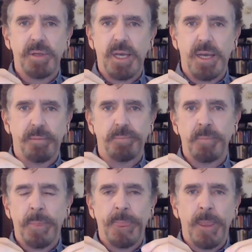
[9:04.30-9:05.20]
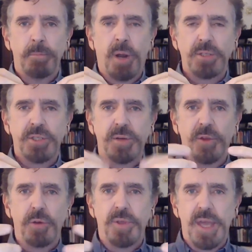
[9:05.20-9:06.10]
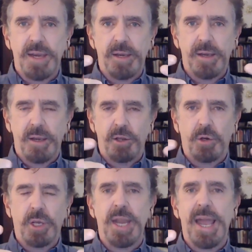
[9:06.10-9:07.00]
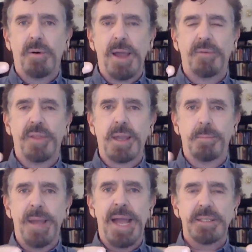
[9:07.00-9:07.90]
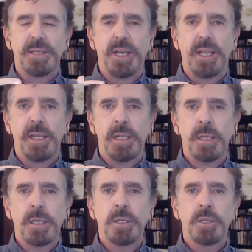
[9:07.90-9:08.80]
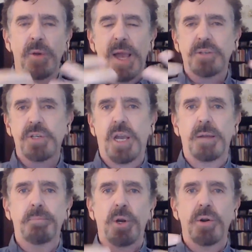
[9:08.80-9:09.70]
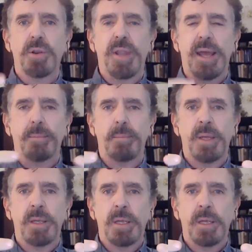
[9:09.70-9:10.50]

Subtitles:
parts of you, that you can now have the capacity to actually unburden them,